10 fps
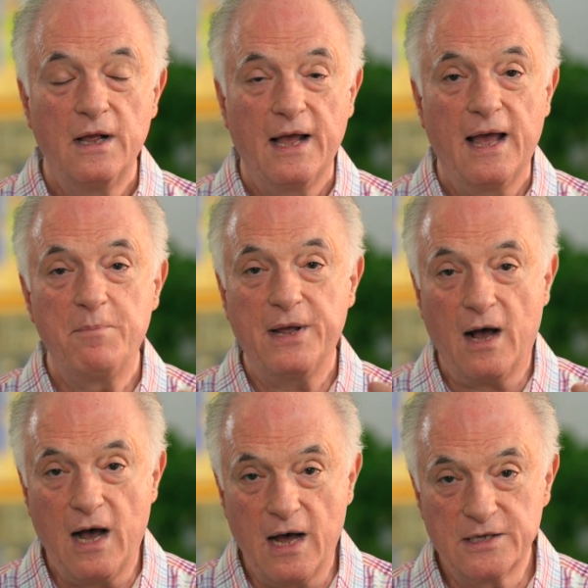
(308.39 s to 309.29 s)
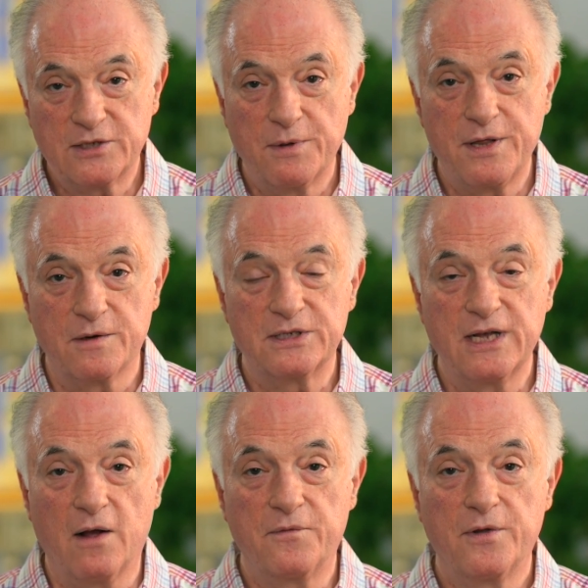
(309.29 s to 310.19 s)
and be honest with
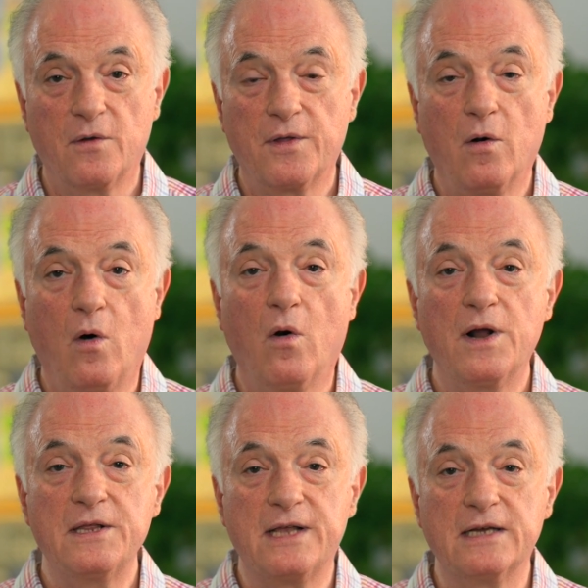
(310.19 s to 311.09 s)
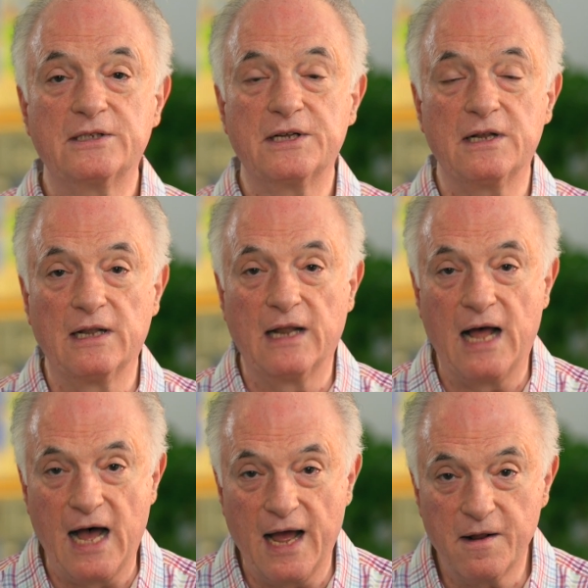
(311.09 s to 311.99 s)
yourself. The aura doesn't
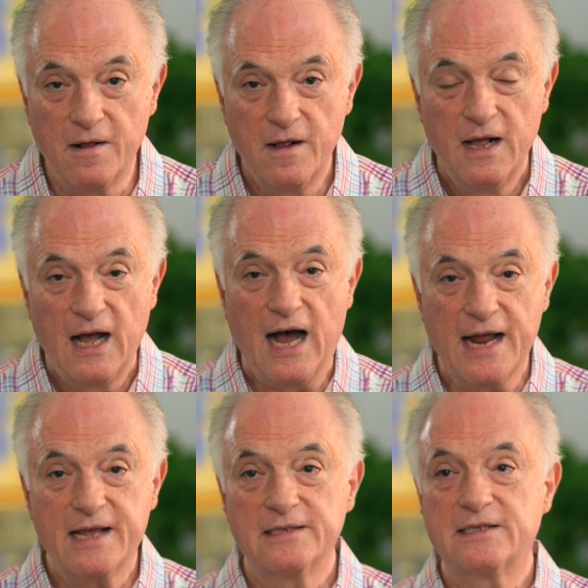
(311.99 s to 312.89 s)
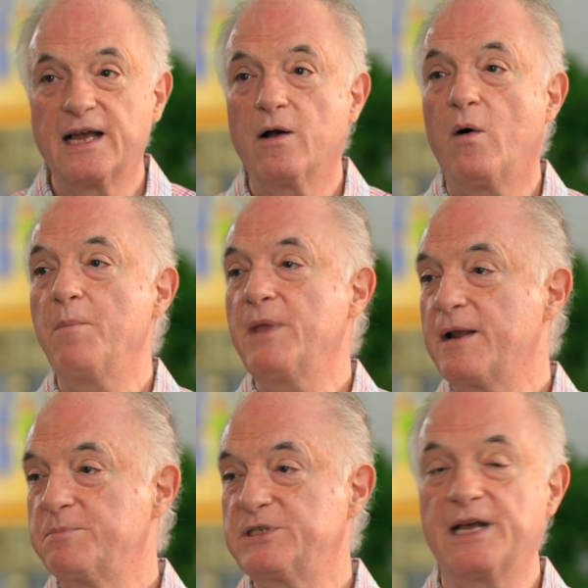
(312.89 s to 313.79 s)
lie. I can say, oh, I'm
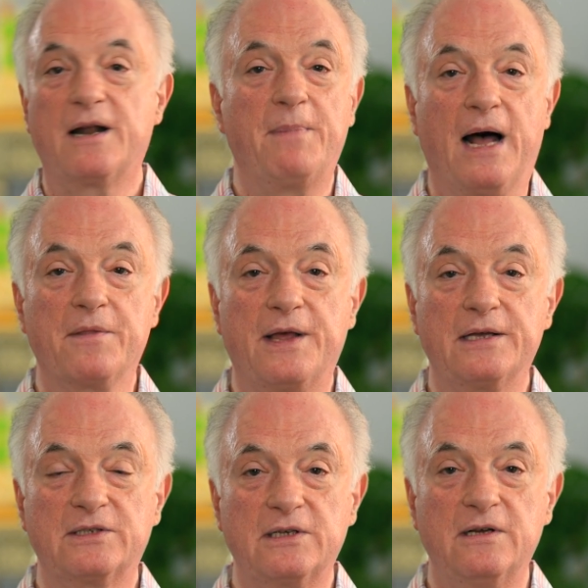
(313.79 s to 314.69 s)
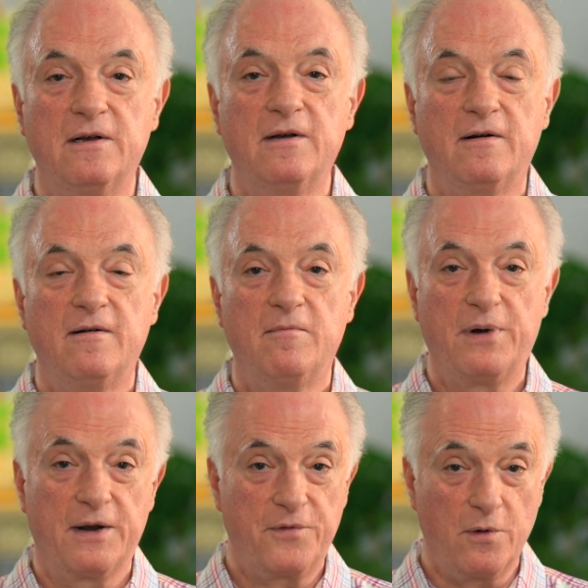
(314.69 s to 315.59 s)
not upset about this.
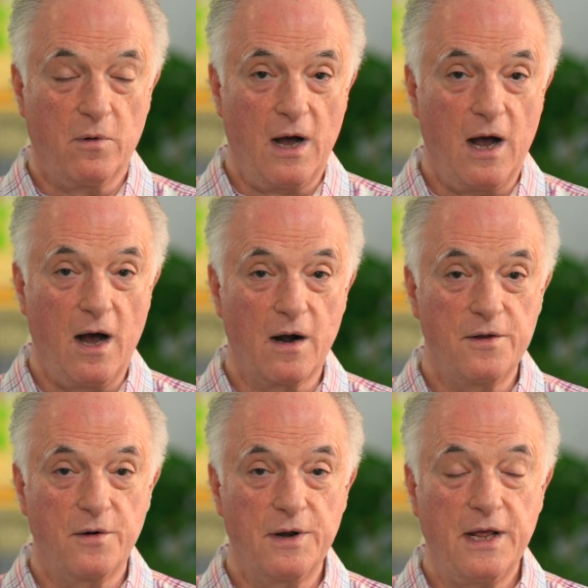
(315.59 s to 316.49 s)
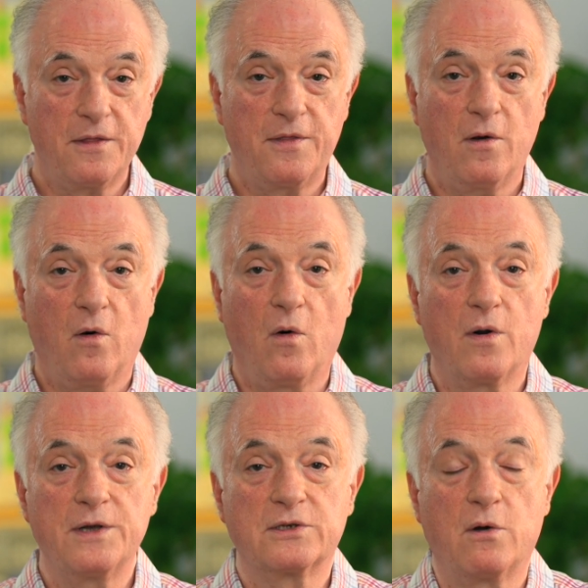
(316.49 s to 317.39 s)
But if you are underneath, the
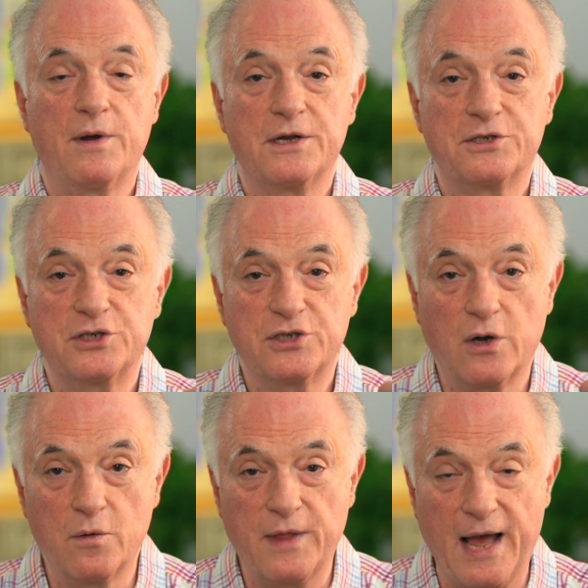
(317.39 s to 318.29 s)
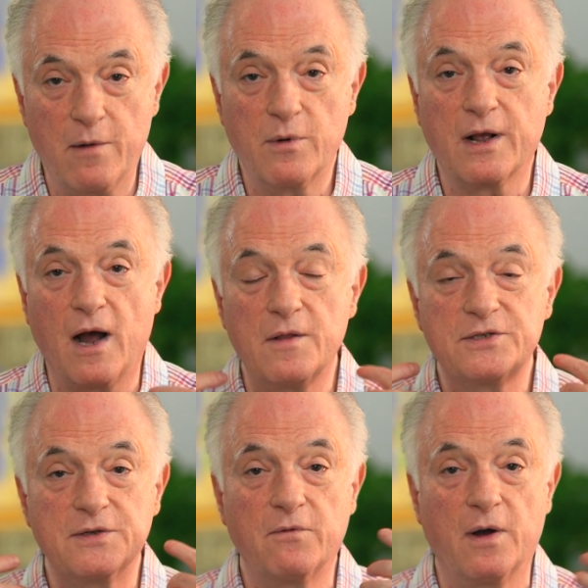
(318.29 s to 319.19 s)
aura is going to show that
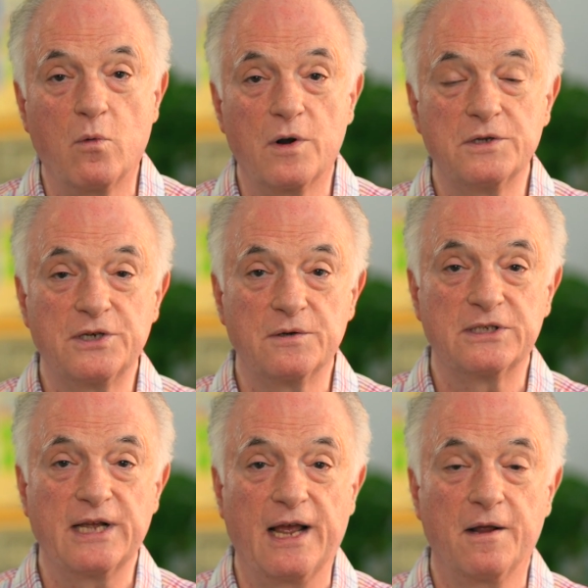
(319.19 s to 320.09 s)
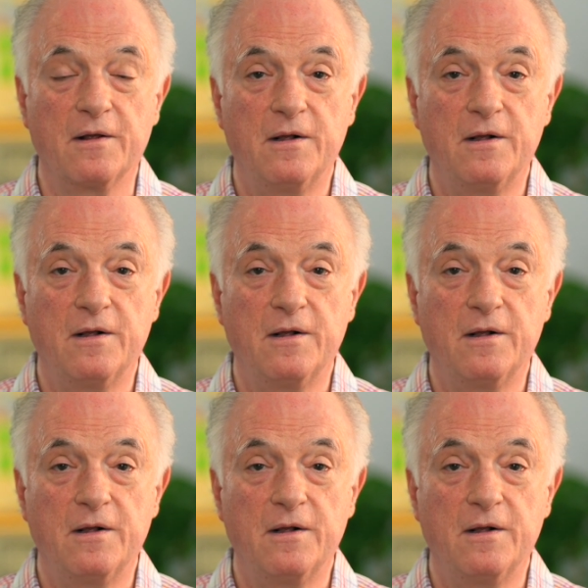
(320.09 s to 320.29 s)
regardless of what words you're saying.